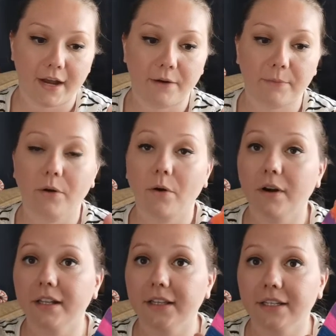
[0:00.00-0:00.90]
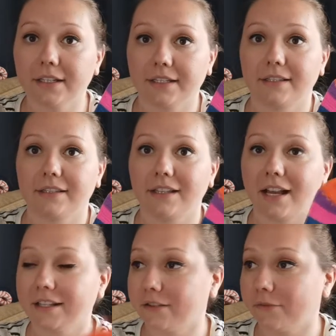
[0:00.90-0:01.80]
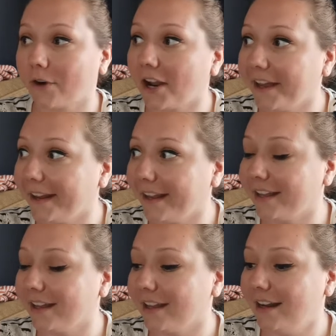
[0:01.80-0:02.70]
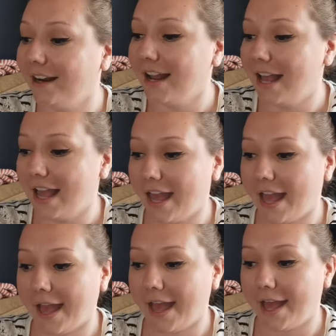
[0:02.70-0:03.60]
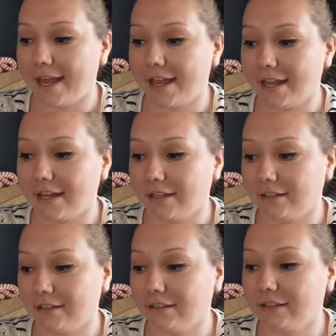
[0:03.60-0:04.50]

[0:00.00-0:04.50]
I recorded this last Friday, and